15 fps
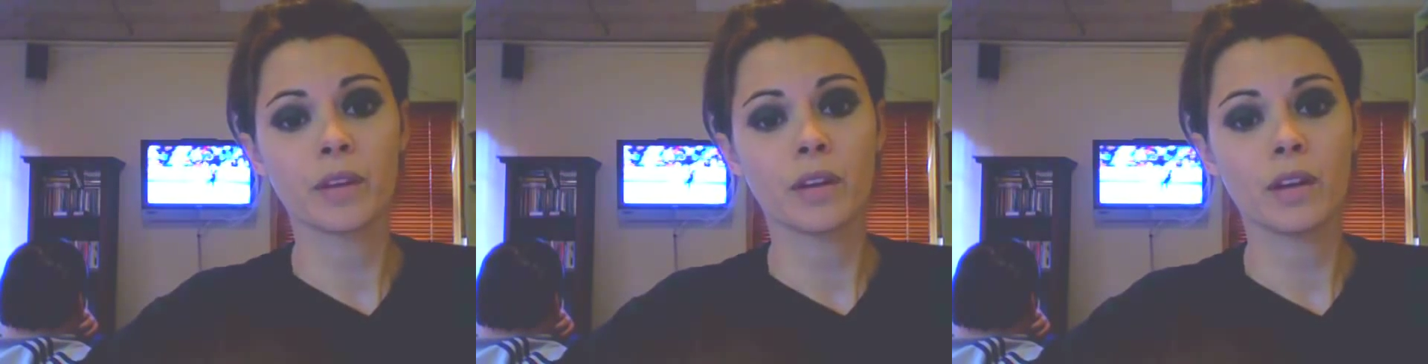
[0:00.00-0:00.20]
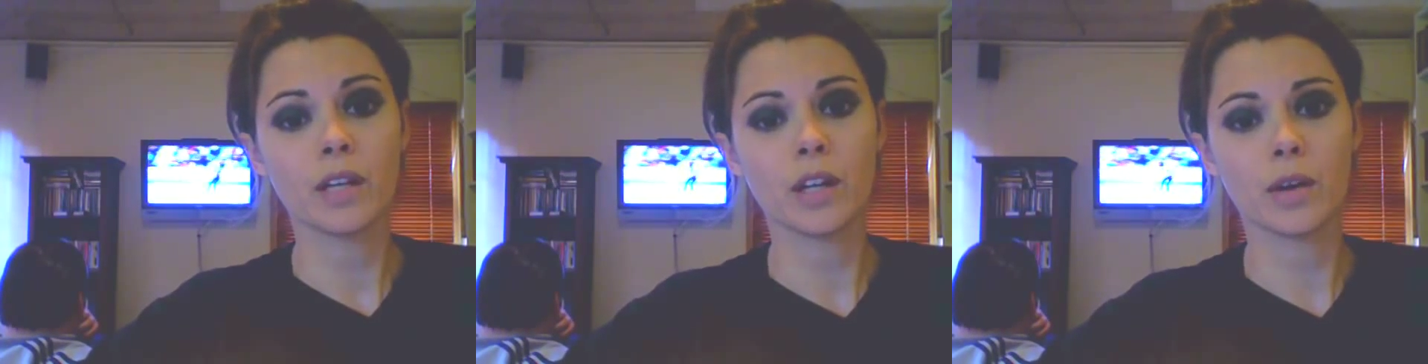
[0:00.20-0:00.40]

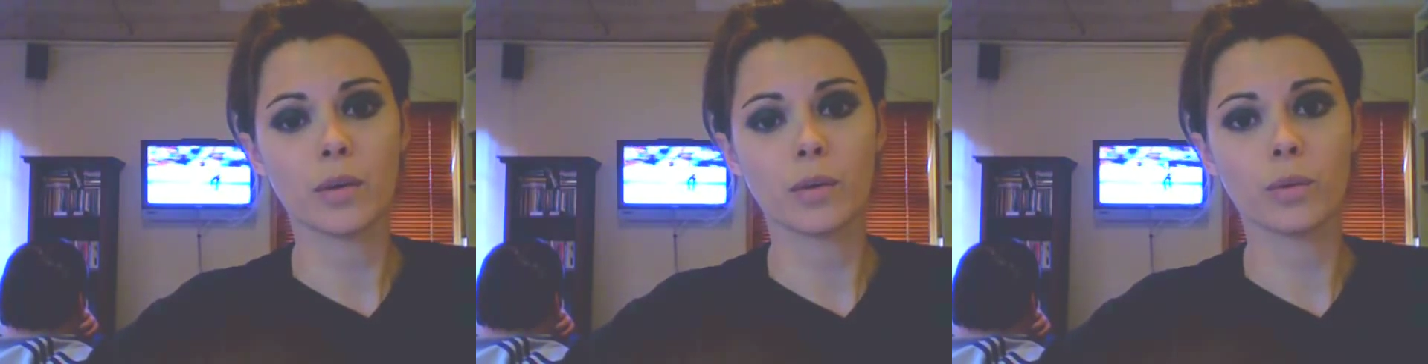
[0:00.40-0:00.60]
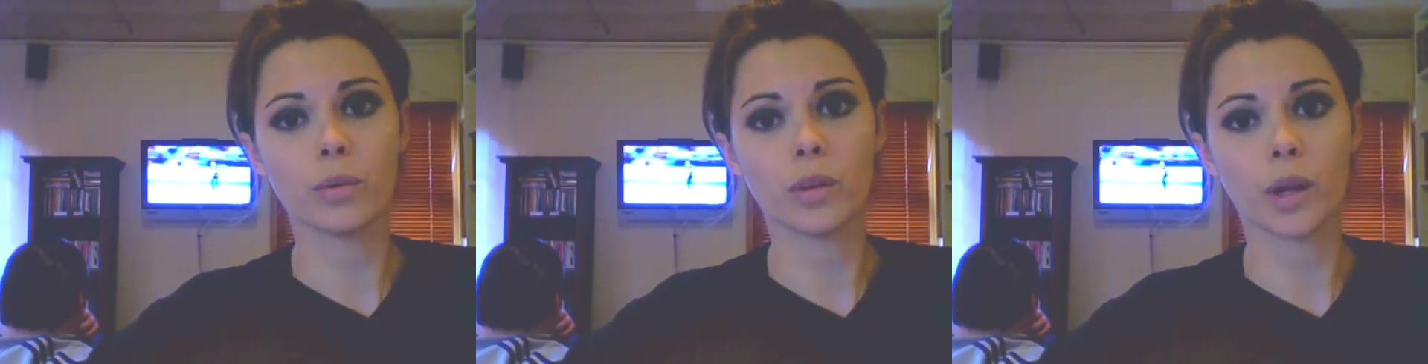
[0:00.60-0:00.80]
you
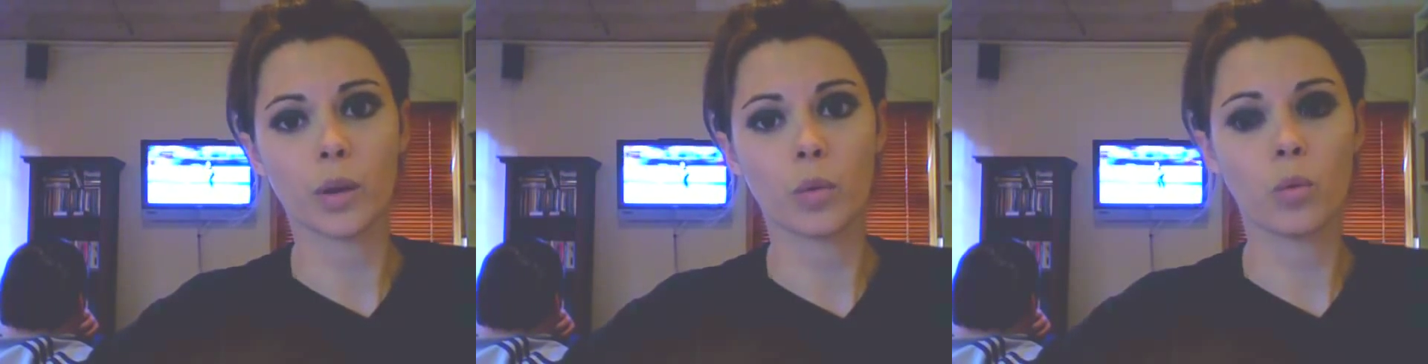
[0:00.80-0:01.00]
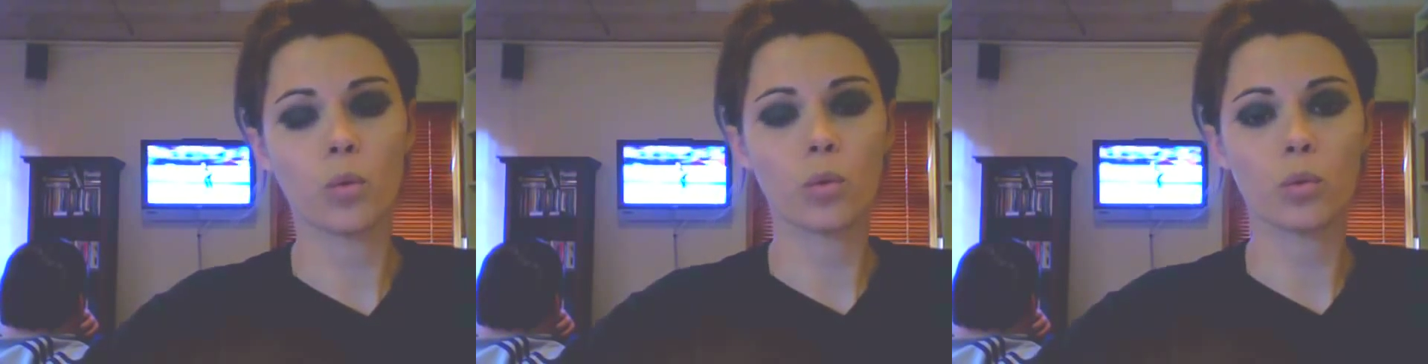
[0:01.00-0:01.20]
know, like,
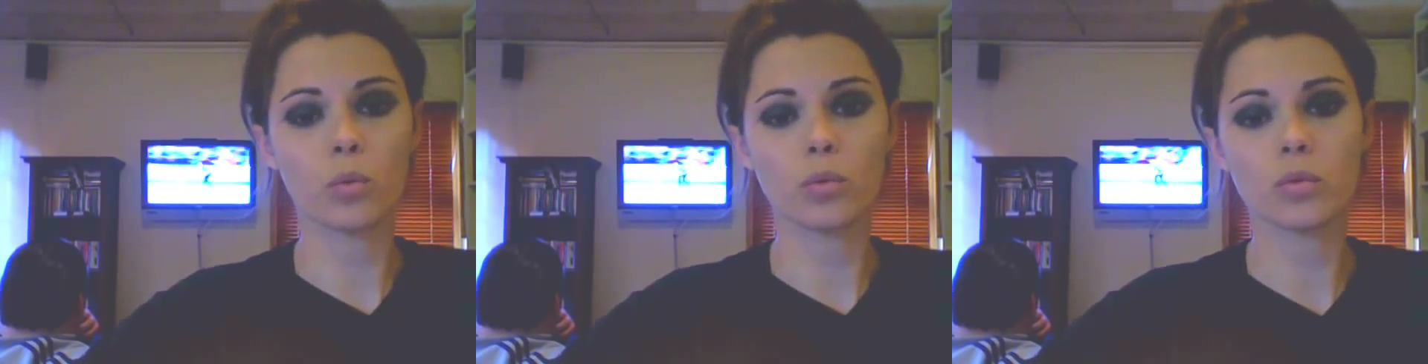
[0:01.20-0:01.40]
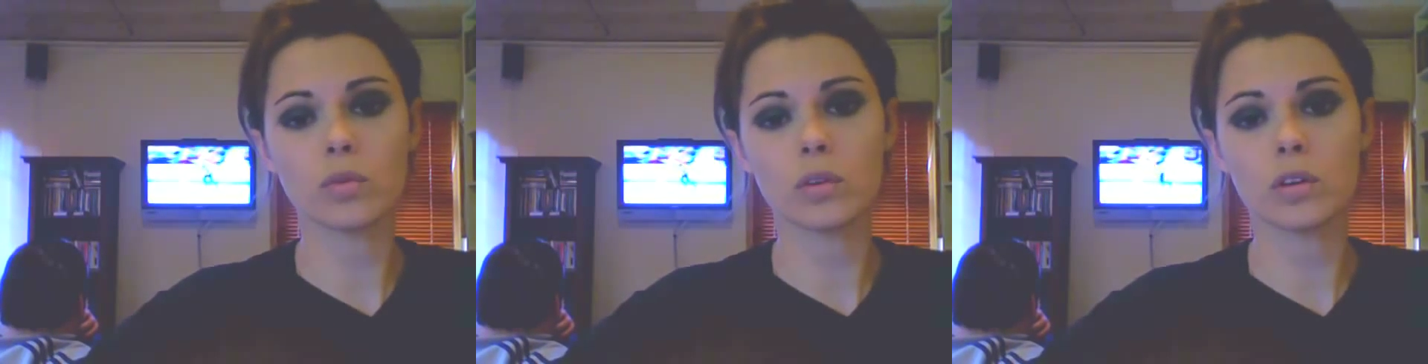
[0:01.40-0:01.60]
well,
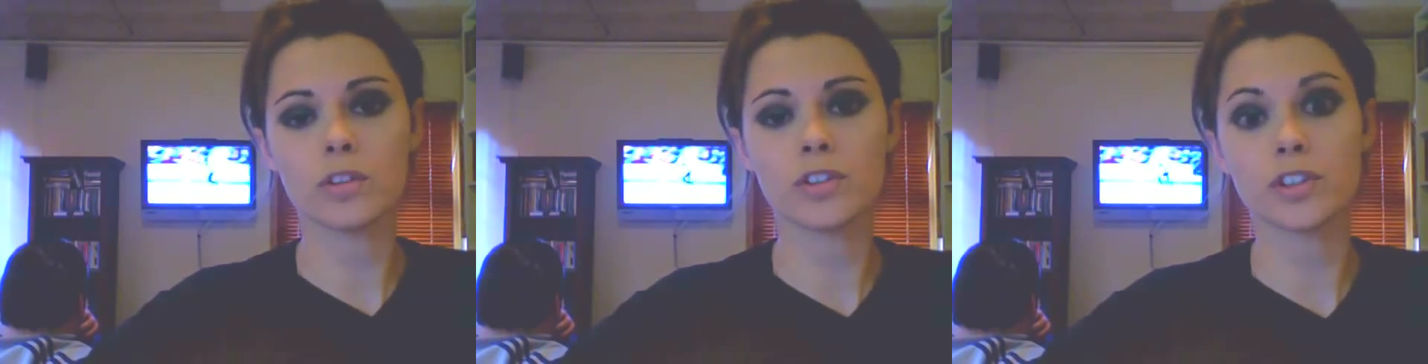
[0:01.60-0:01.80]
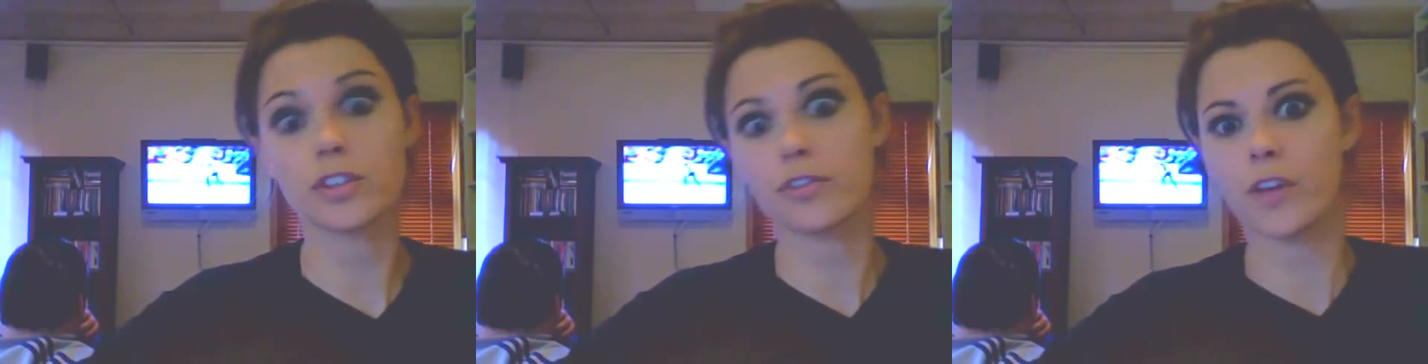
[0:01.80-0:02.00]
did
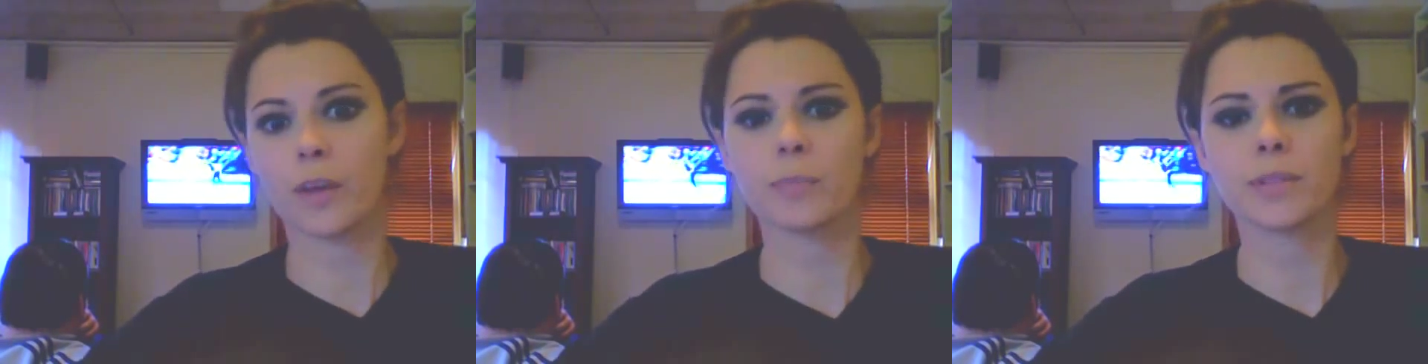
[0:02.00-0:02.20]
your family